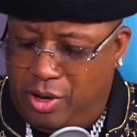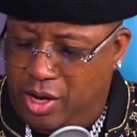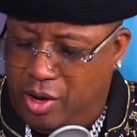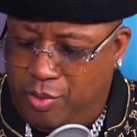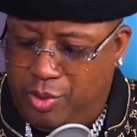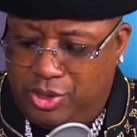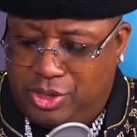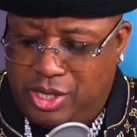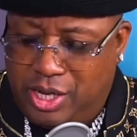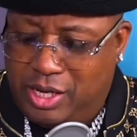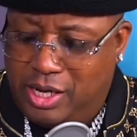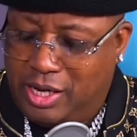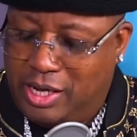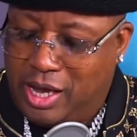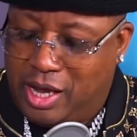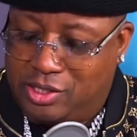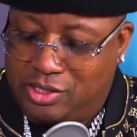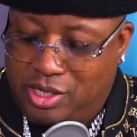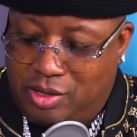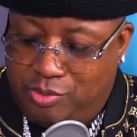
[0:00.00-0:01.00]
everything that
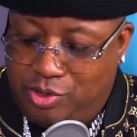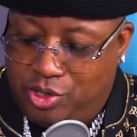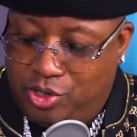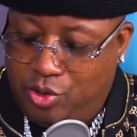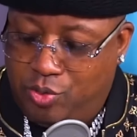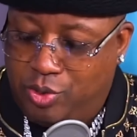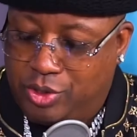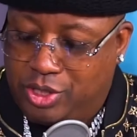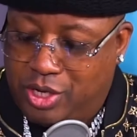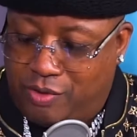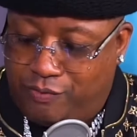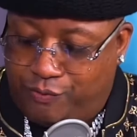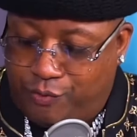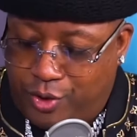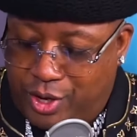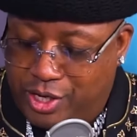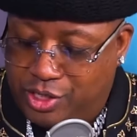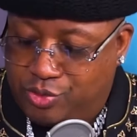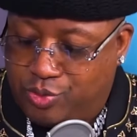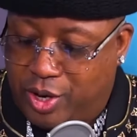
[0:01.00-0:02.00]
got something to do with that
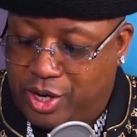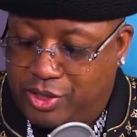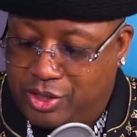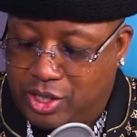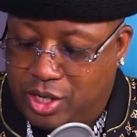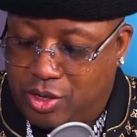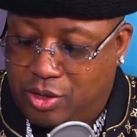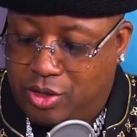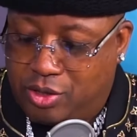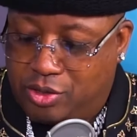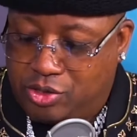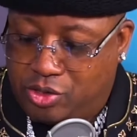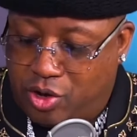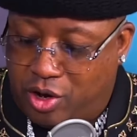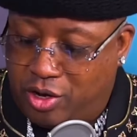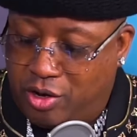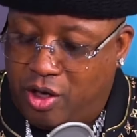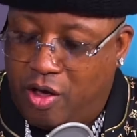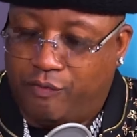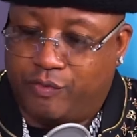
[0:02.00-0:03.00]
phrase right there. Okay. It
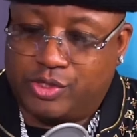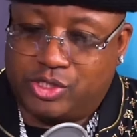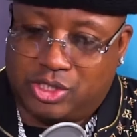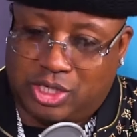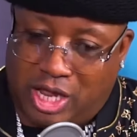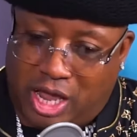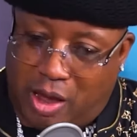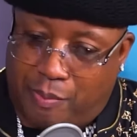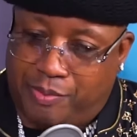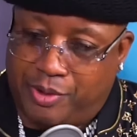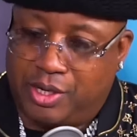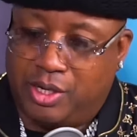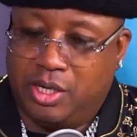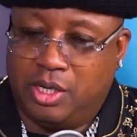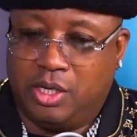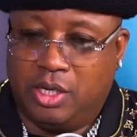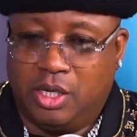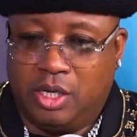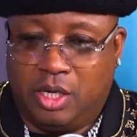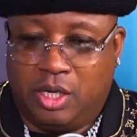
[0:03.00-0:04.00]
started off with slapping,
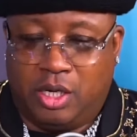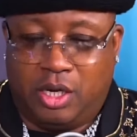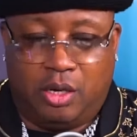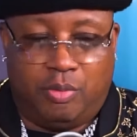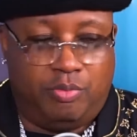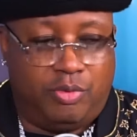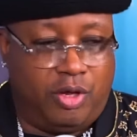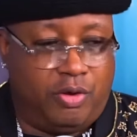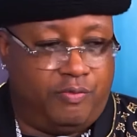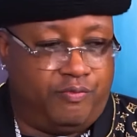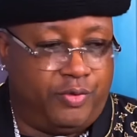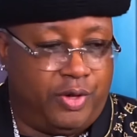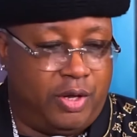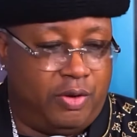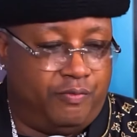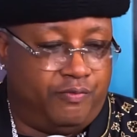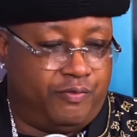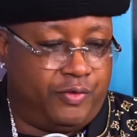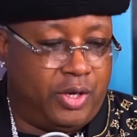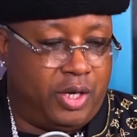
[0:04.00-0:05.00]
and and
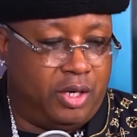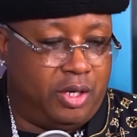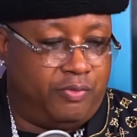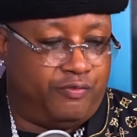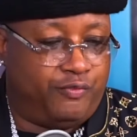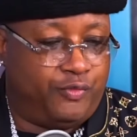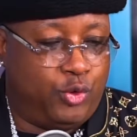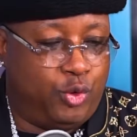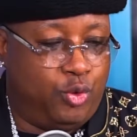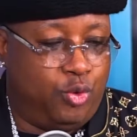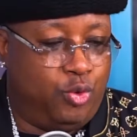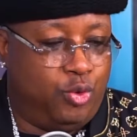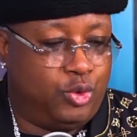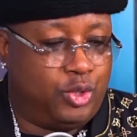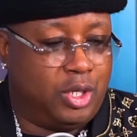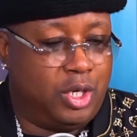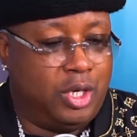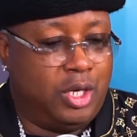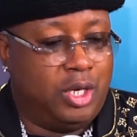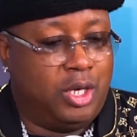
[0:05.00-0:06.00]
and and
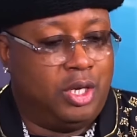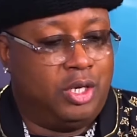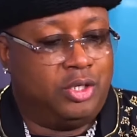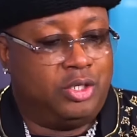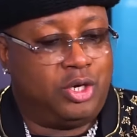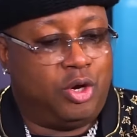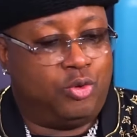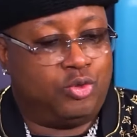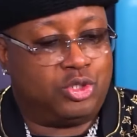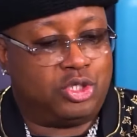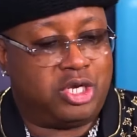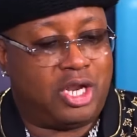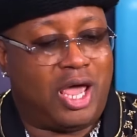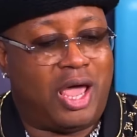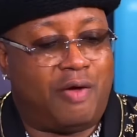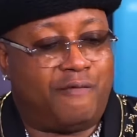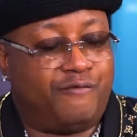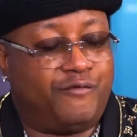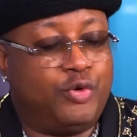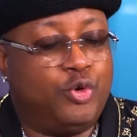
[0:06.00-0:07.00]
food don't
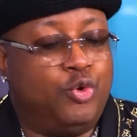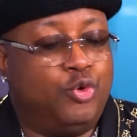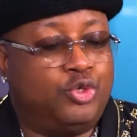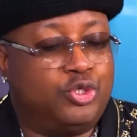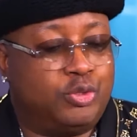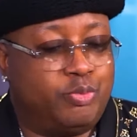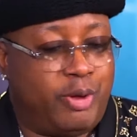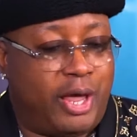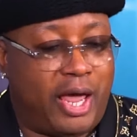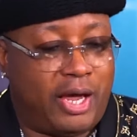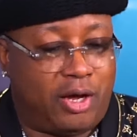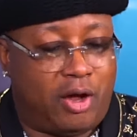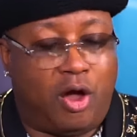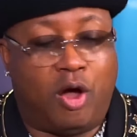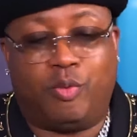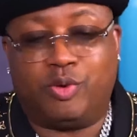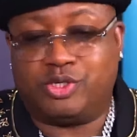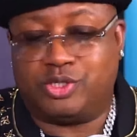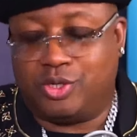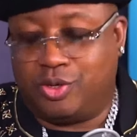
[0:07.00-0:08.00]
slap, food smack.
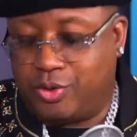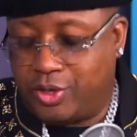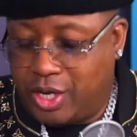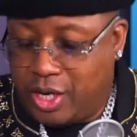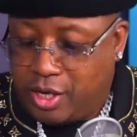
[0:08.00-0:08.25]
Always know that.